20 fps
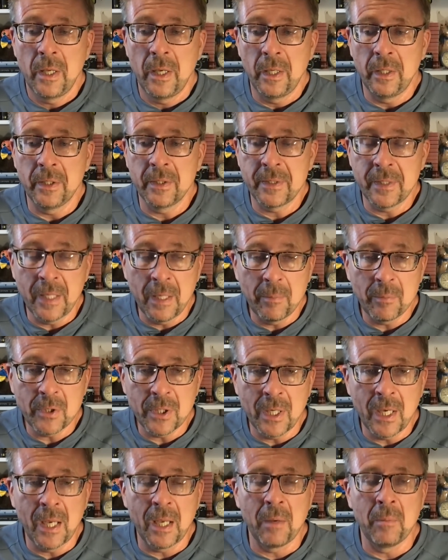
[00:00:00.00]
At the same
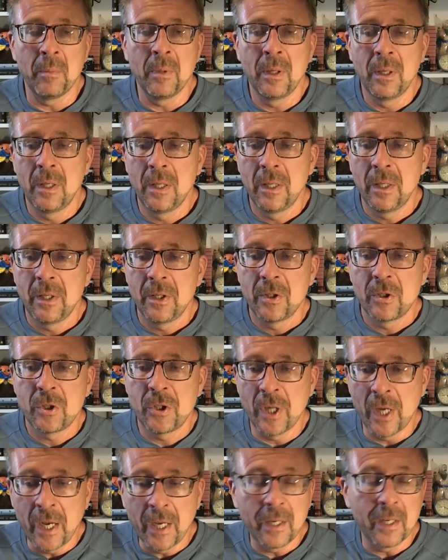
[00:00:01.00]
time,
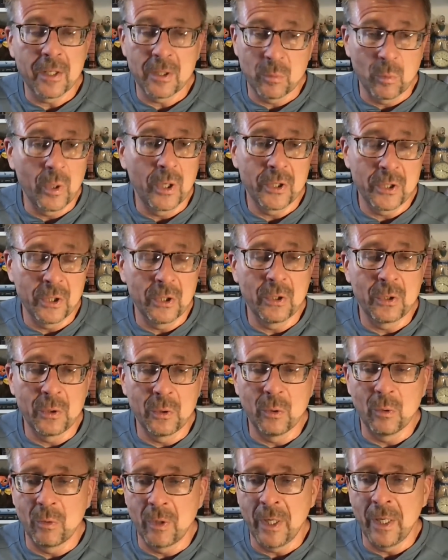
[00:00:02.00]
China is watching
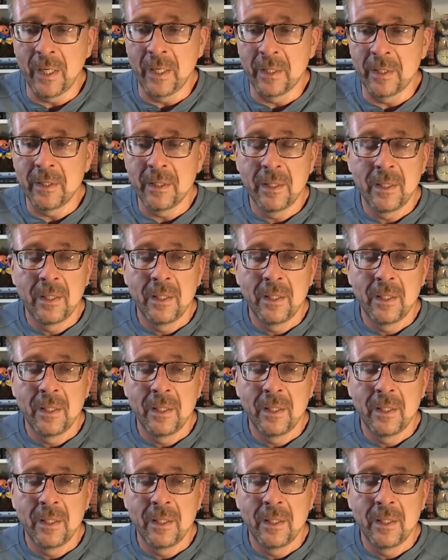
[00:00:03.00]
too, right?